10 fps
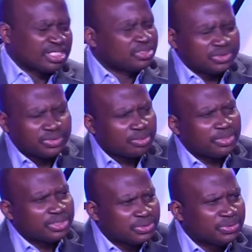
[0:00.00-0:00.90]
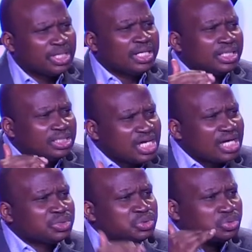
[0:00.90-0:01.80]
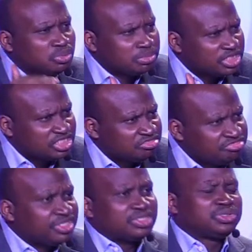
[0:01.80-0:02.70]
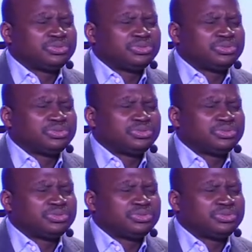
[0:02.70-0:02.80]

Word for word: I don't know about you, that should motivate